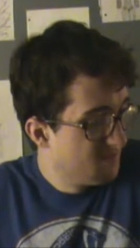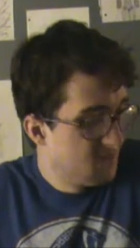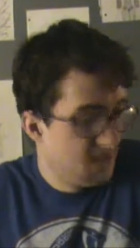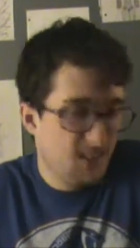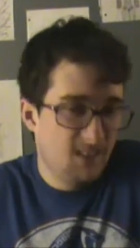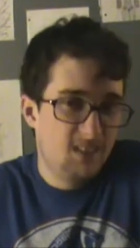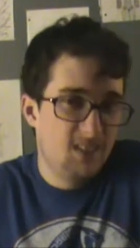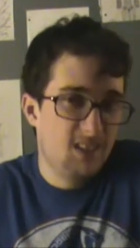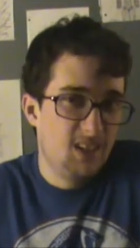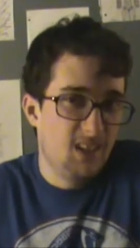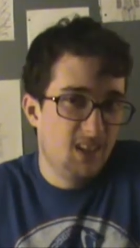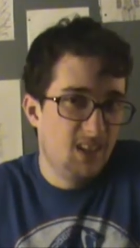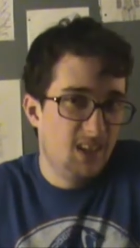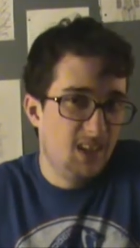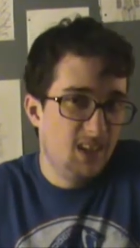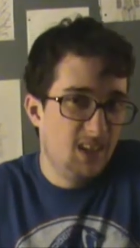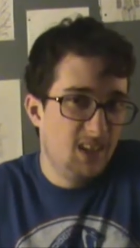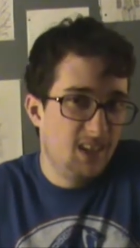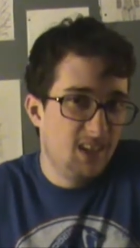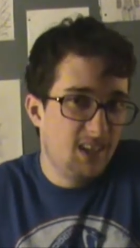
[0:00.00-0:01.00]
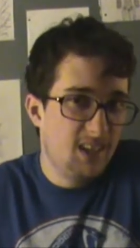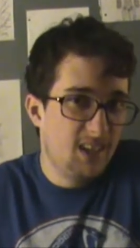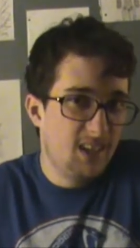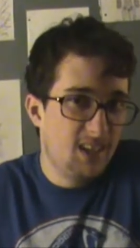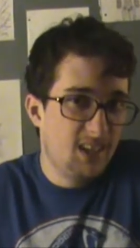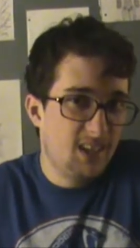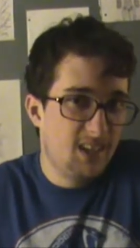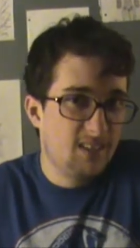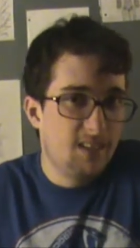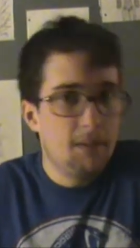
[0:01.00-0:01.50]
cause you know,
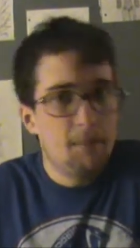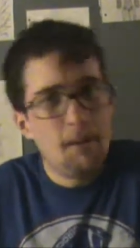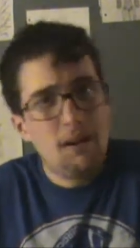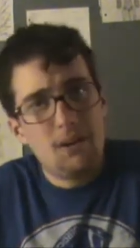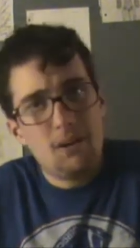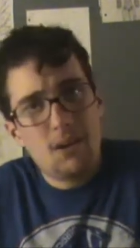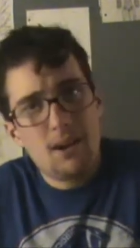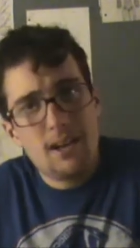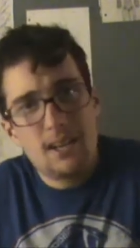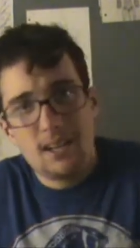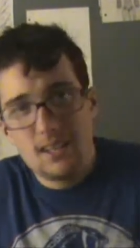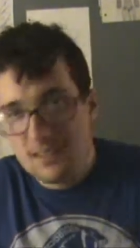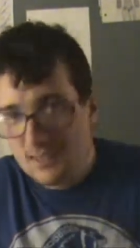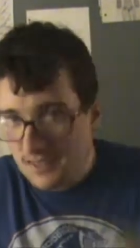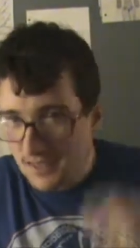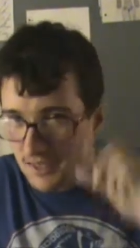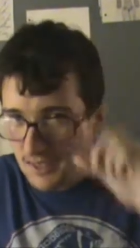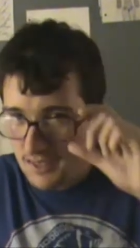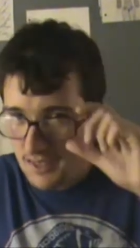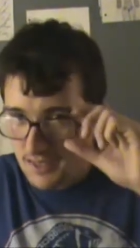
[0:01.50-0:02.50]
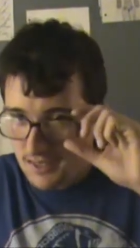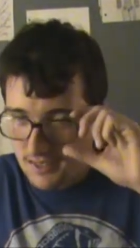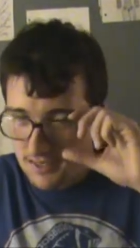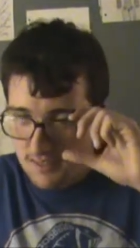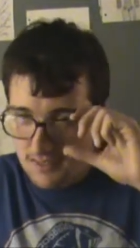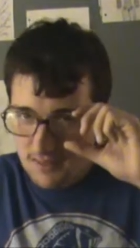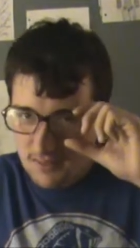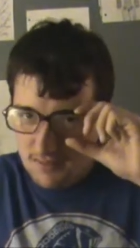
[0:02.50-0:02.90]
cause I'm not writing this dungeon